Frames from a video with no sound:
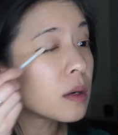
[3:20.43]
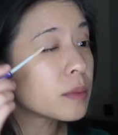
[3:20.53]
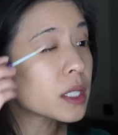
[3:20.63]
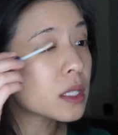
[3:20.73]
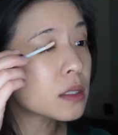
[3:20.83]

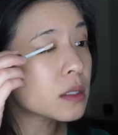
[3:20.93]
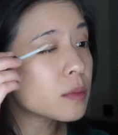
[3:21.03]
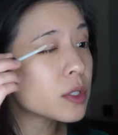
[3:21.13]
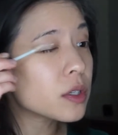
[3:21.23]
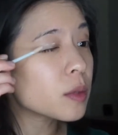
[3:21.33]
Because I'm
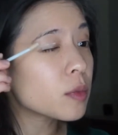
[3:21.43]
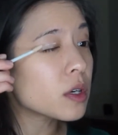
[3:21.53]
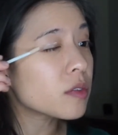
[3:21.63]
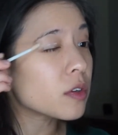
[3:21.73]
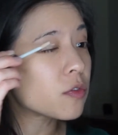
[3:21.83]
doing
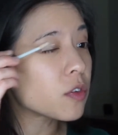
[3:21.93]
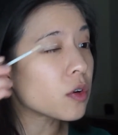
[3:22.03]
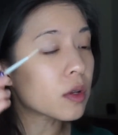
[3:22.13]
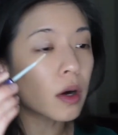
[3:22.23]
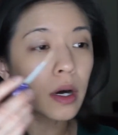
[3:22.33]
more of a
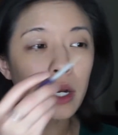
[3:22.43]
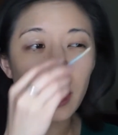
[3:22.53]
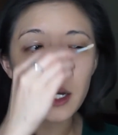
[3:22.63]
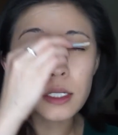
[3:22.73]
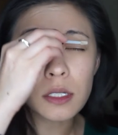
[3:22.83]
full-on
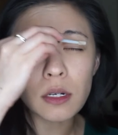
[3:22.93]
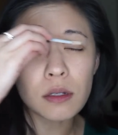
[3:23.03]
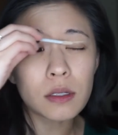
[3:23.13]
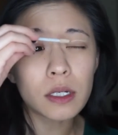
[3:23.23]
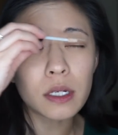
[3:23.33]

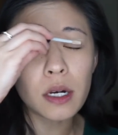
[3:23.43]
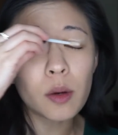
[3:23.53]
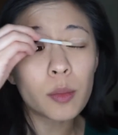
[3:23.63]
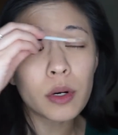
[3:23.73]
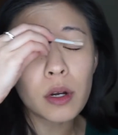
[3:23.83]
eyeshadow look,
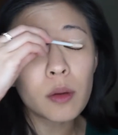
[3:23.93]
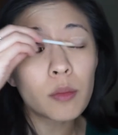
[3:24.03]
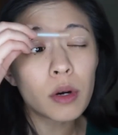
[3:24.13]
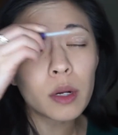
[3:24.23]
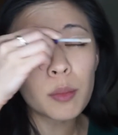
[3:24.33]
I'll put on
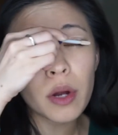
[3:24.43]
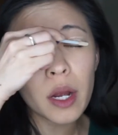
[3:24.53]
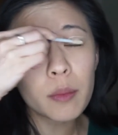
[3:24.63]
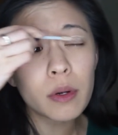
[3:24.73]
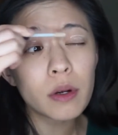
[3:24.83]
more
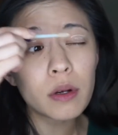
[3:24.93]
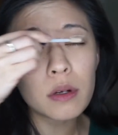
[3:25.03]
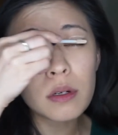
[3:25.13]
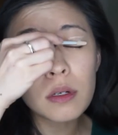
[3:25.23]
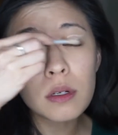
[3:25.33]
primer
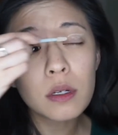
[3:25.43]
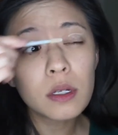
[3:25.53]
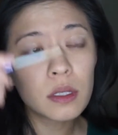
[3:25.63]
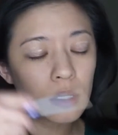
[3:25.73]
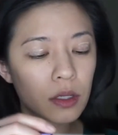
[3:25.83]

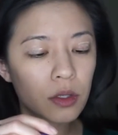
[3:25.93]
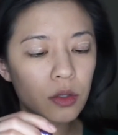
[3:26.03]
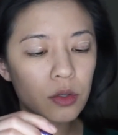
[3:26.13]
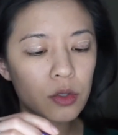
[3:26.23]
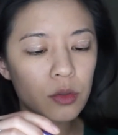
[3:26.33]
than
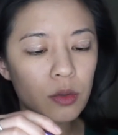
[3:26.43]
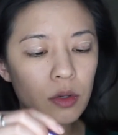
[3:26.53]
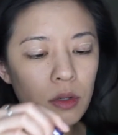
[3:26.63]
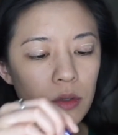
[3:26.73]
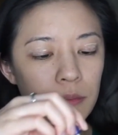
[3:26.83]

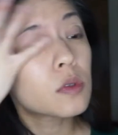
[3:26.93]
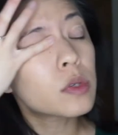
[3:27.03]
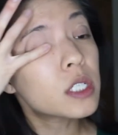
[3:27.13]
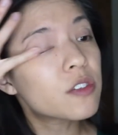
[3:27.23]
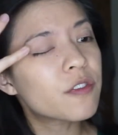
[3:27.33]
usual.
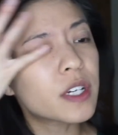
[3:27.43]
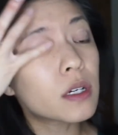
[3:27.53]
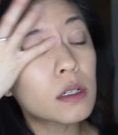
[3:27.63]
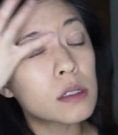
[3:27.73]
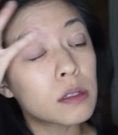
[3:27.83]
Which
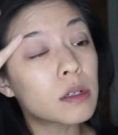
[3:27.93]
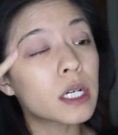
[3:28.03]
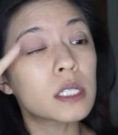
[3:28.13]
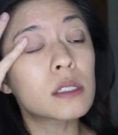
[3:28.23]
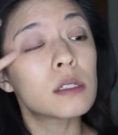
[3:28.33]
finger do you
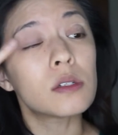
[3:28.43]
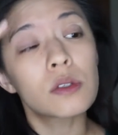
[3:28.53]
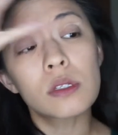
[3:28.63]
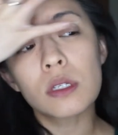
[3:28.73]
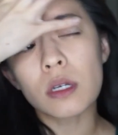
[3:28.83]
guys
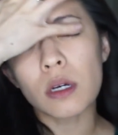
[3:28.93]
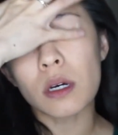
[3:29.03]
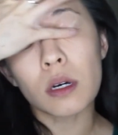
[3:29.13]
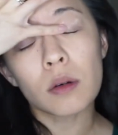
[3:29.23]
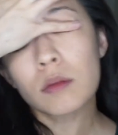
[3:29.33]
use
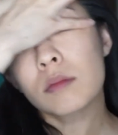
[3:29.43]
to